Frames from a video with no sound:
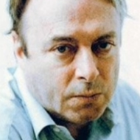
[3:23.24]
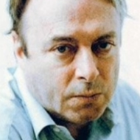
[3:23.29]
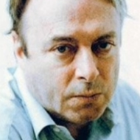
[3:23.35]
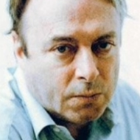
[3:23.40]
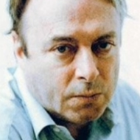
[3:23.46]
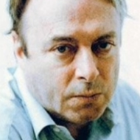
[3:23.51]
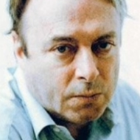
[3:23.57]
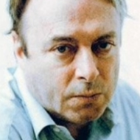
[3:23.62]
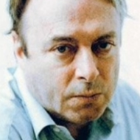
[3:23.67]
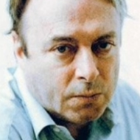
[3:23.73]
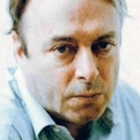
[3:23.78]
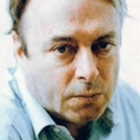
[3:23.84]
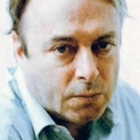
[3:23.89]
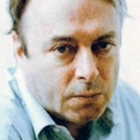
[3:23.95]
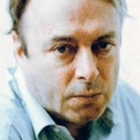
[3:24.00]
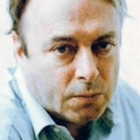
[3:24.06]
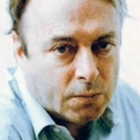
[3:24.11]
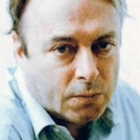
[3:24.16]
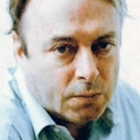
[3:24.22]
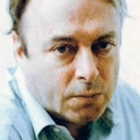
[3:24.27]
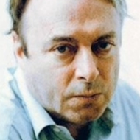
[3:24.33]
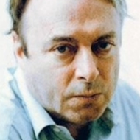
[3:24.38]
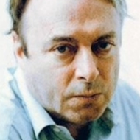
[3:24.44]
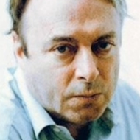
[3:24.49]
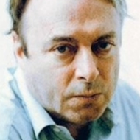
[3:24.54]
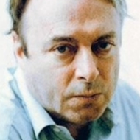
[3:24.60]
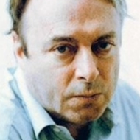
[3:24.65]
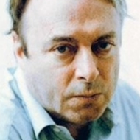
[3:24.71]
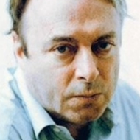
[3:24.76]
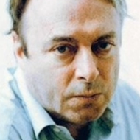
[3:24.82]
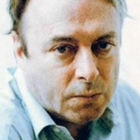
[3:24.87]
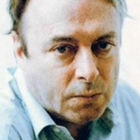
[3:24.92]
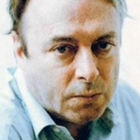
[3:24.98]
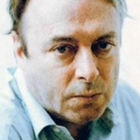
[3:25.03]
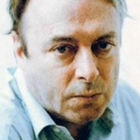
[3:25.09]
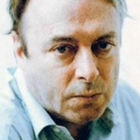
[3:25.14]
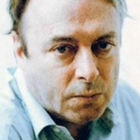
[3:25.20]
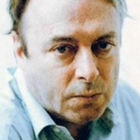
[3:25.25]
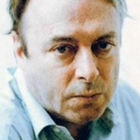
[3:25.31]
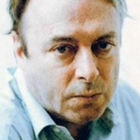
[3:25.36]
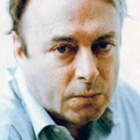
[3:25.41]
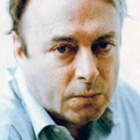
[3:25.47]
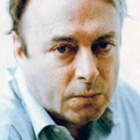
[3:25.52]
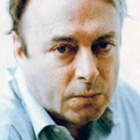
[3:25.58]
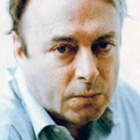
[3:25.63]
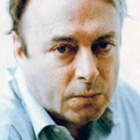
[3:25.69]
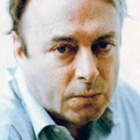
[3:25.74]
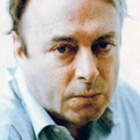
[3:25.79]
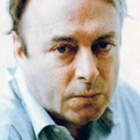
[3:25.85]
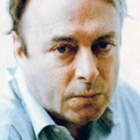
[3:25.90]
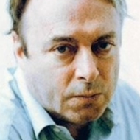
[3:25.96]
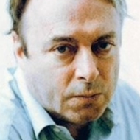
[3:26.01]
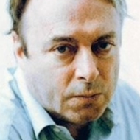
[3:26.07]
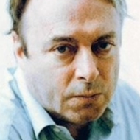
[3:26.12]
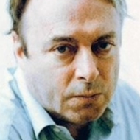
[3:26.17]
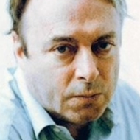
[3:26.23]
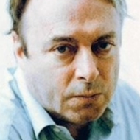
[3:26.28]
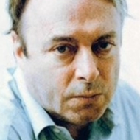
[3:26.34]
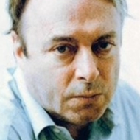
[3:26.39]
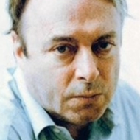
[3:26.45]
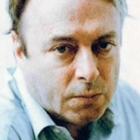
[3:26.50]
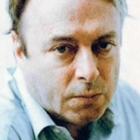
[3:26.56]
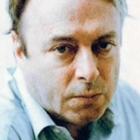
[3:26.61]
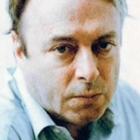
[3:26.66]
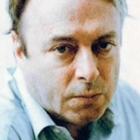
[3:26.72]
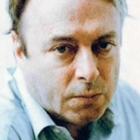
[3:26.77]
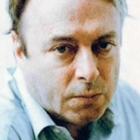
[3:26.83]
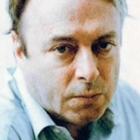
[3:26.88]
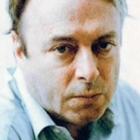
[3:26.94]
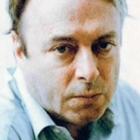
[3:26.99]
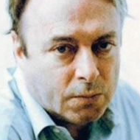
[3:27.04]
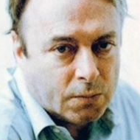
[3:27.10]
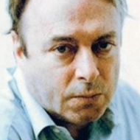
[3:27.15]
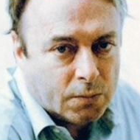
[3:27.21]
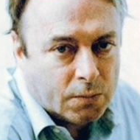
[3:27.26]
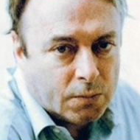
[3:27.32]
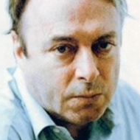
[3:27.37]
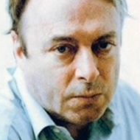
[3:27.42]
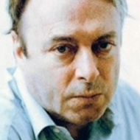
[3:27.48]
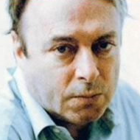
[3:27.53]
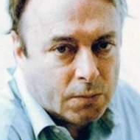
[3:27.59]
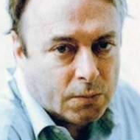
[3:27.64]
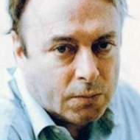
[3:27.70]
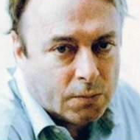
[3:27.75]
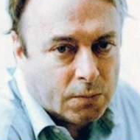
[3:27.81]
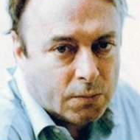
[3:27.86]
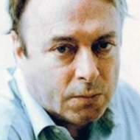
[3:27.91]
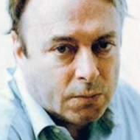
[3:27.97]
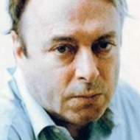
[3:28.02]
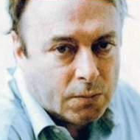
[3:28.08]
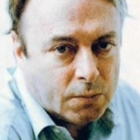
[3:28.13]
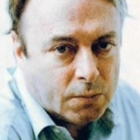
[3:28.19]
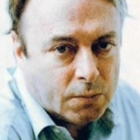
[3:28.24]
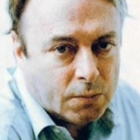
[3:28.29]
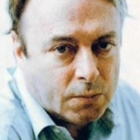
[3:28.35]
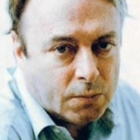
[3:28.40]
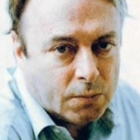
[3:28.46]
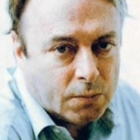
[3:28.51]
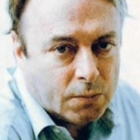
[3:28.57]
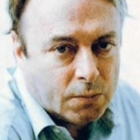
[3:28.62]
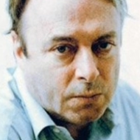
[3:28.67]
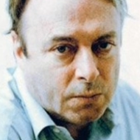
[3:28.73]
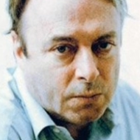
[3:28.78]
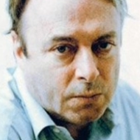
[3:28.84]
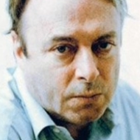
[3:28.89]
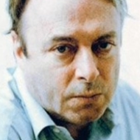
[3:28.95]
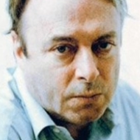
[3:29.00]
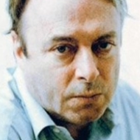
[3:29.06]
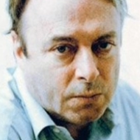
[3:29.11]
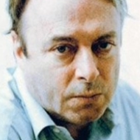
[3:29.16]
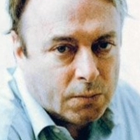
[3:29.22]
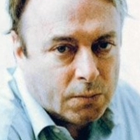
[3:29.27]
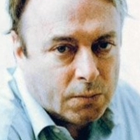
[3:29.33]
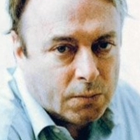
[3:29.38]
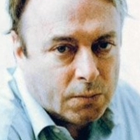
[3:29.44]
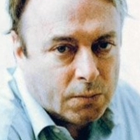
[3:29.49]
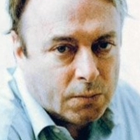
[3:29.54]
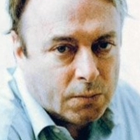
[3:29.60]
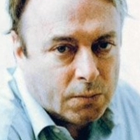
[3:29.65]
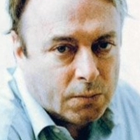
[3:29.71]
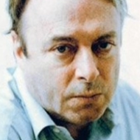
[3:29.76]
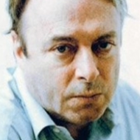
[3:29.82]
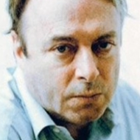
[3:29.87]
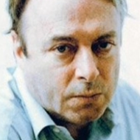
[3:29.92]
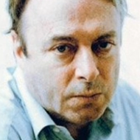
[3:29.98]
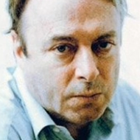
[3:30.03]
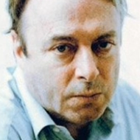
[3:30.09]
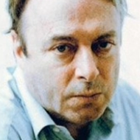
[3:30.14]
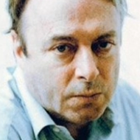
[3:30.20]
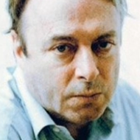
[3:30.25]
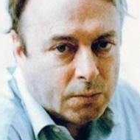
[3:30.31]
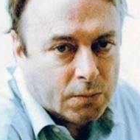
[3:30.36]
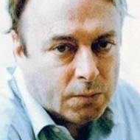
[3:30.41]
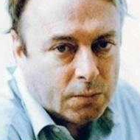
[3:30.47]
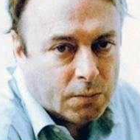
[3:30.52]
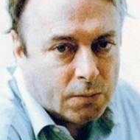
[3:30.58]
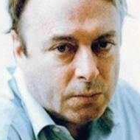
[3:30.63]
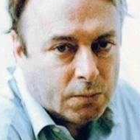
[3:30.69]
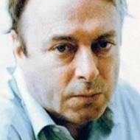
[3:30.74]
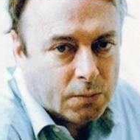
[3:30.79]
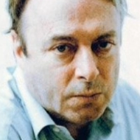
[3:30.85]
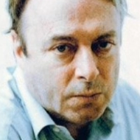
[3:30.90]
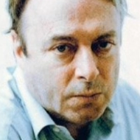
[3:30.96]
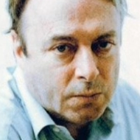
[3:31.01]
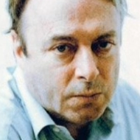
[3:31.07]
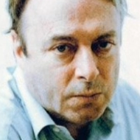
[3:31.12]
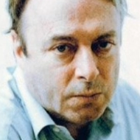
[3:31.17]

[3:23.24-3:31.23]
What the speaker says: [no speech]